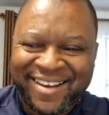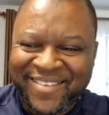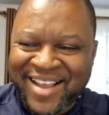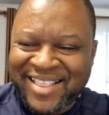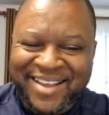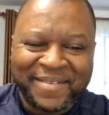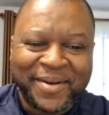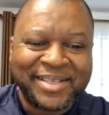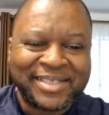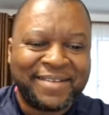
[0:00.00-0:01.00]
when I think
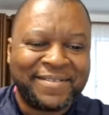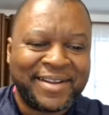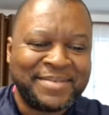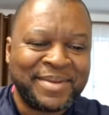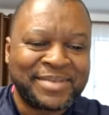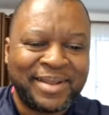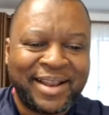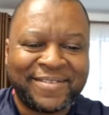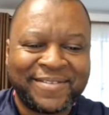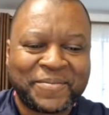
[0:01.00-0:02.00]
about this advert, it makes me
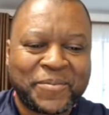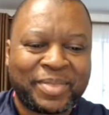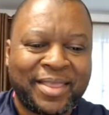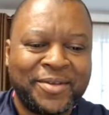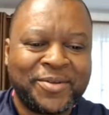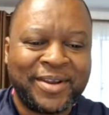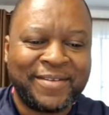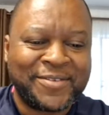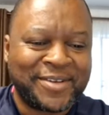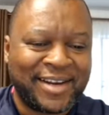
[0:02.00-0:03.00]
laugh. You don't
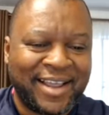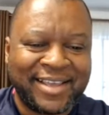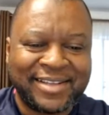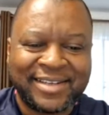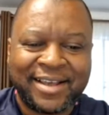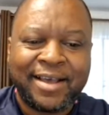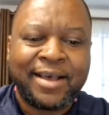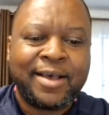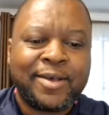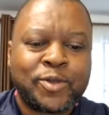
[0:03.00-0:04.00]
have to crank it.
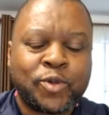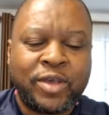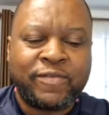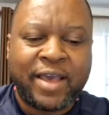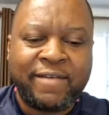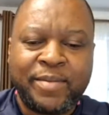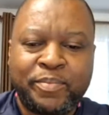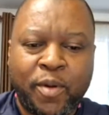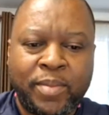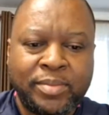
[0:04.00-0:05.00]
So if you're having
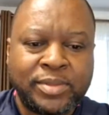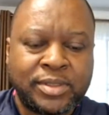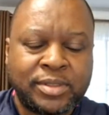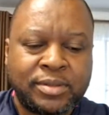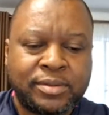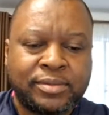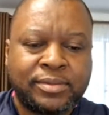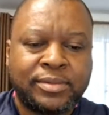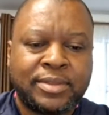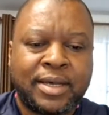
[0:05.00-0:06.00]
problems
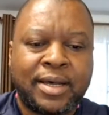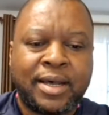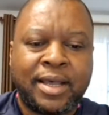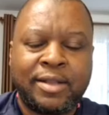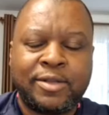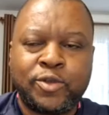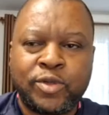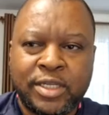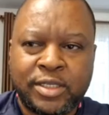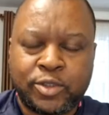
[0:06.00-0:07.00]
and you
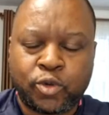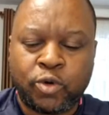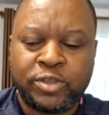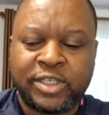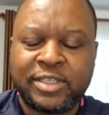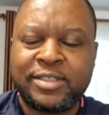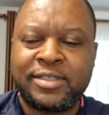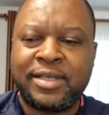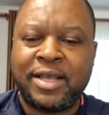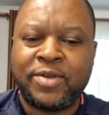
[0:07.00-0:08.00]
need
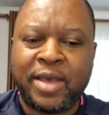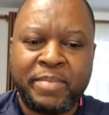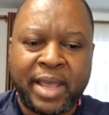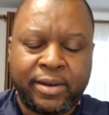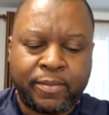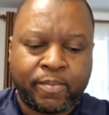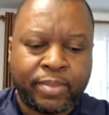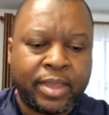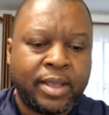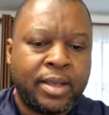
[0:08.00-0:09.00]
solutions and you're a man,
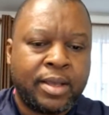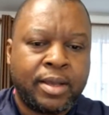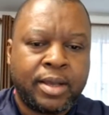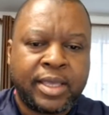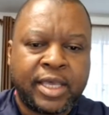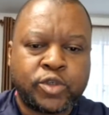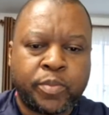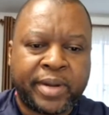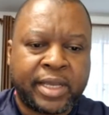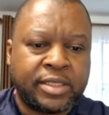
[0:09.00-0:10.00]
get
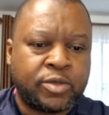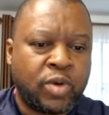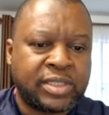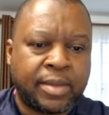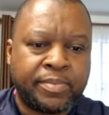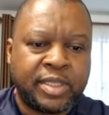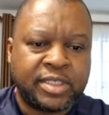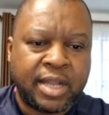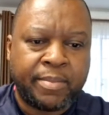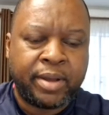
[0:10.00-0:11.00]
your packet, WhatsApp
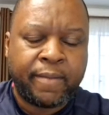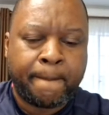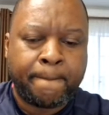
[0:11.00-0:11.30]
this number.